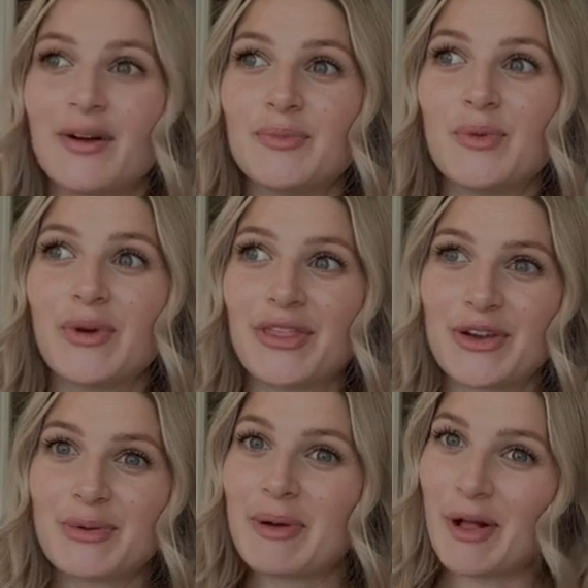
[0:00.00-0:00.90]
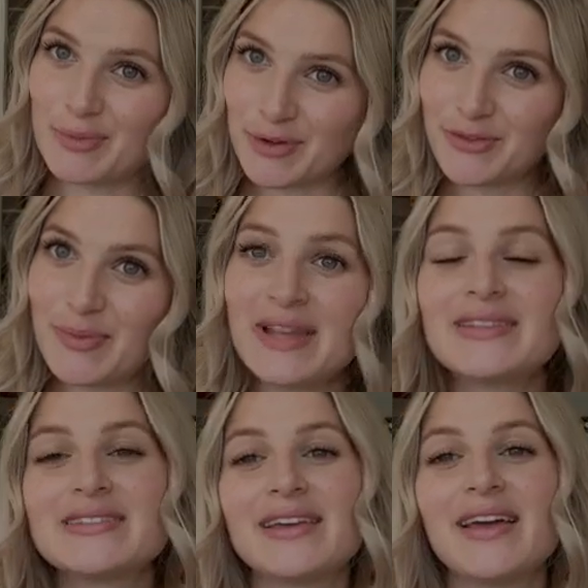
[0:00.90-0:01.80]
with your bowel
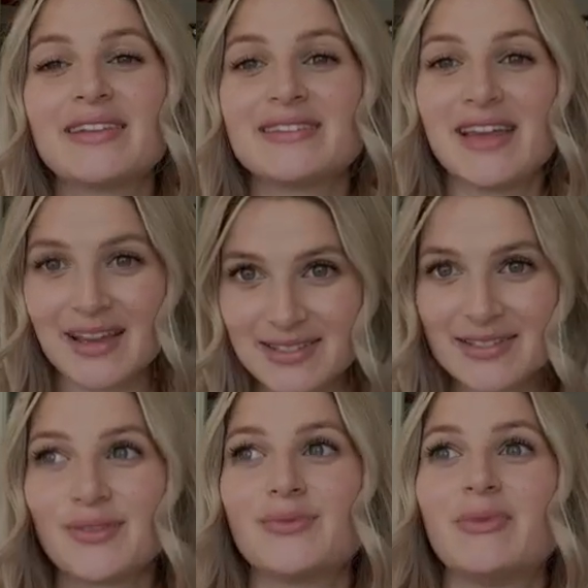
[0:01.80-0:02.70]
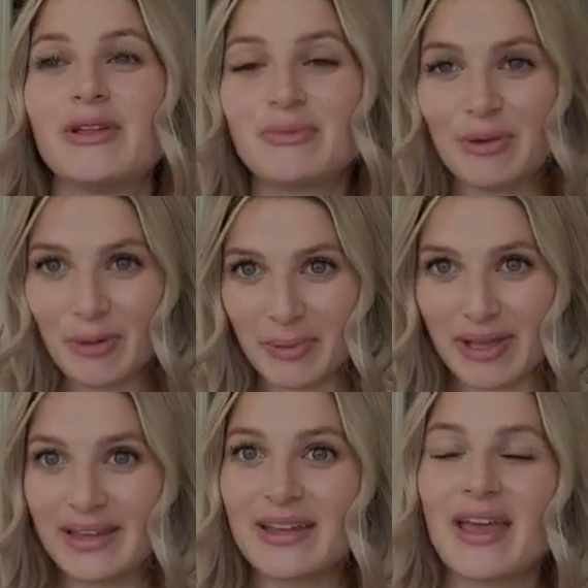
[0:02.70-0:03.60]
movements, yes, with
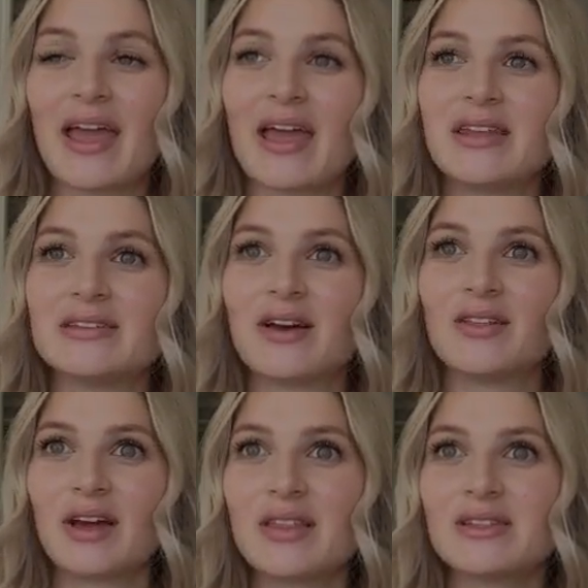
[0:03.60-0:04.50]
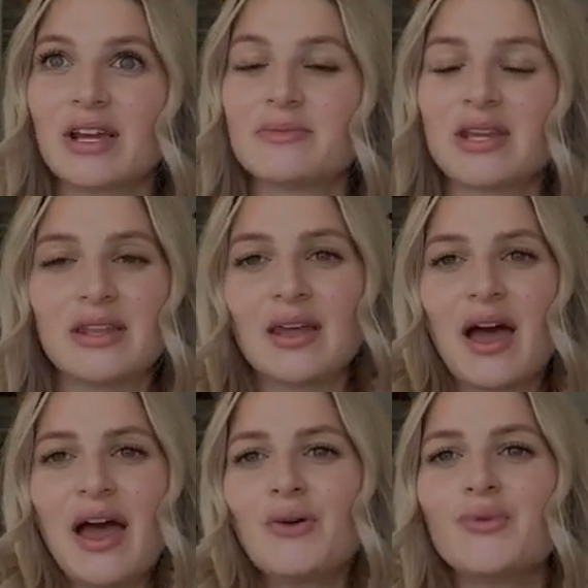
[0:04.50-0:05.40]
pooping. And a lot of the times, and
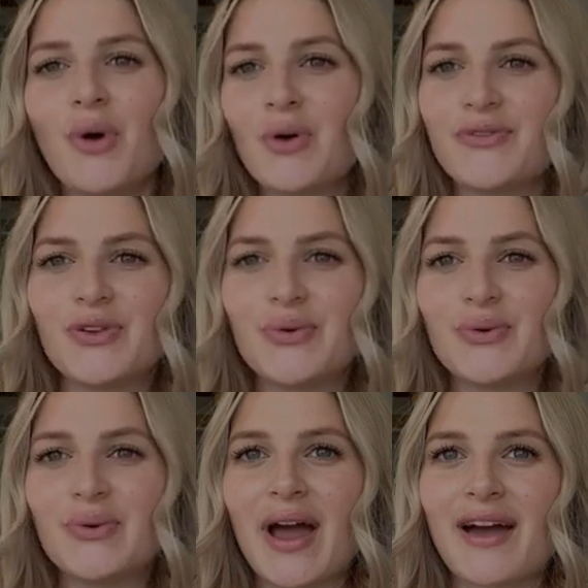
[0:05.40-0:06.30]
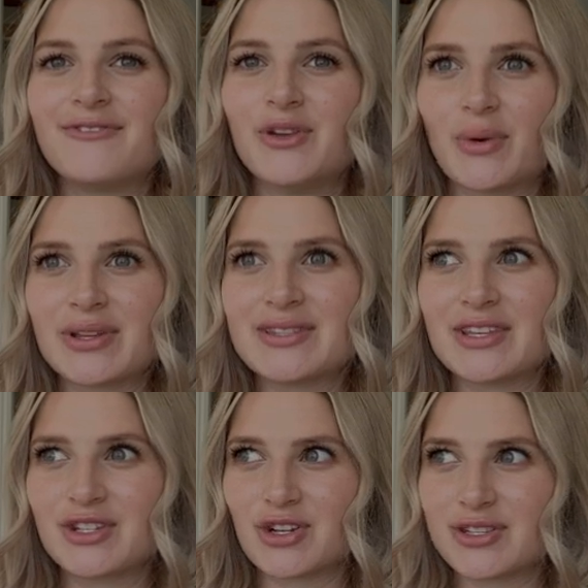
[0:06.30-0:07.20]
I don't know if you have noticed
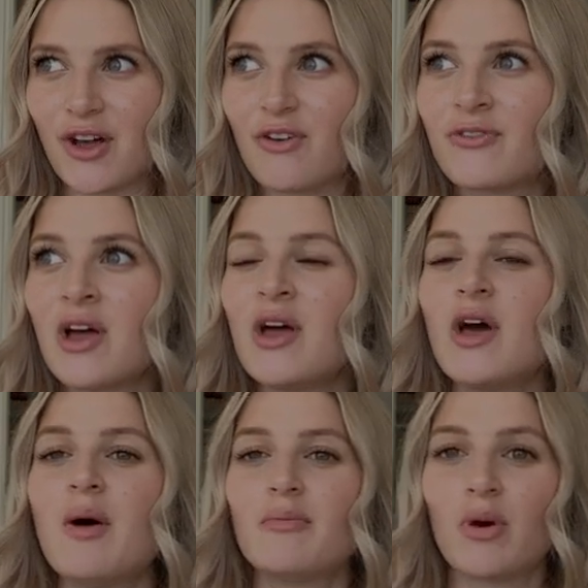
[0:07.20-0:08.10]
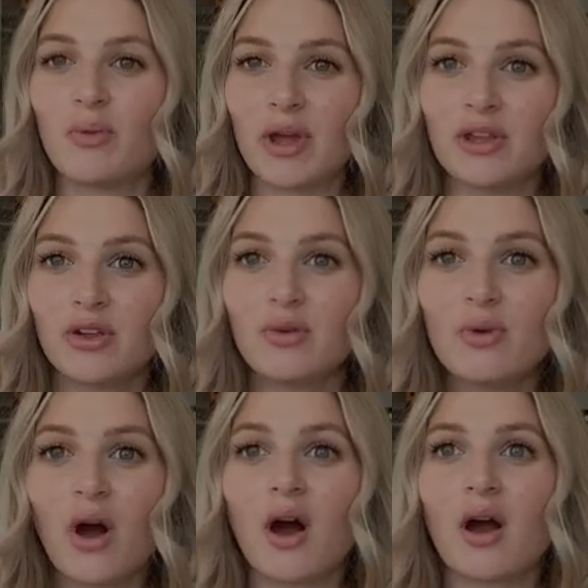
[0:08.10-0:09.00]
this yourself, but when you
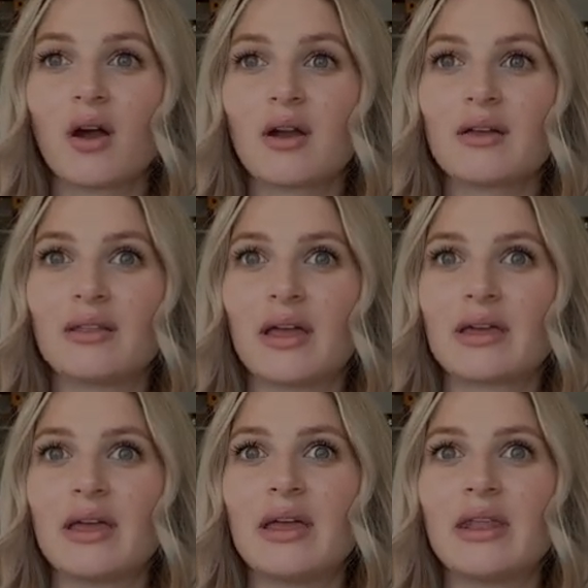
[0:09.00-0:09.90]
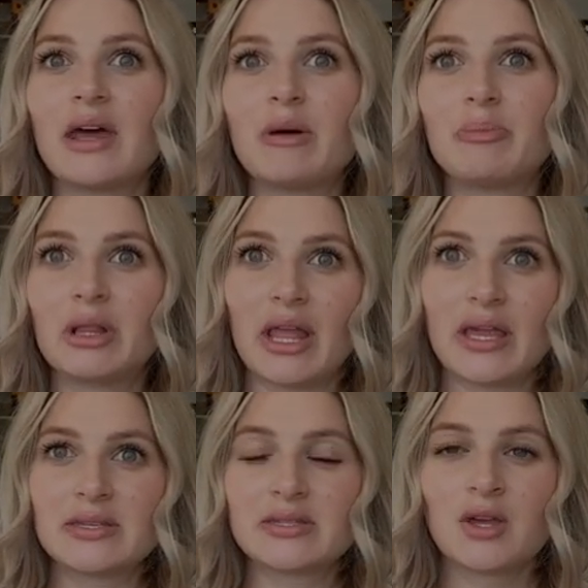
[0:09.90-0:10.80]
are like in a
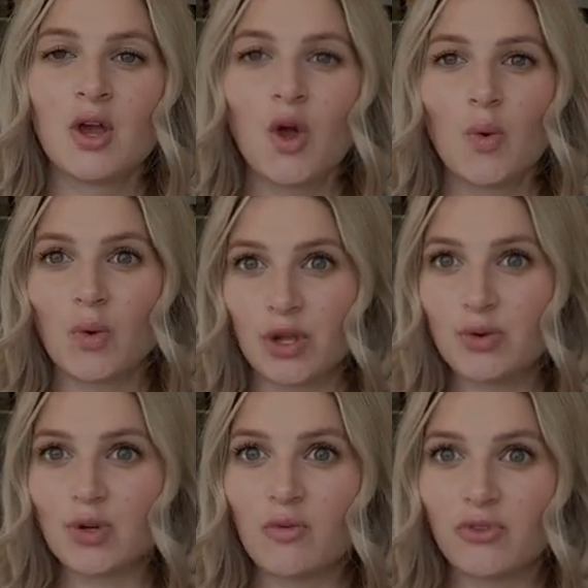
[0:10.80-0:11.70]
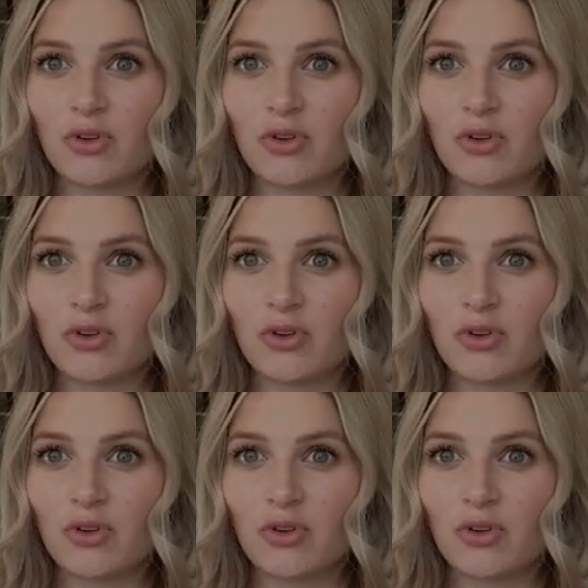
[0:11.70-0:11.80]
place where you don't feel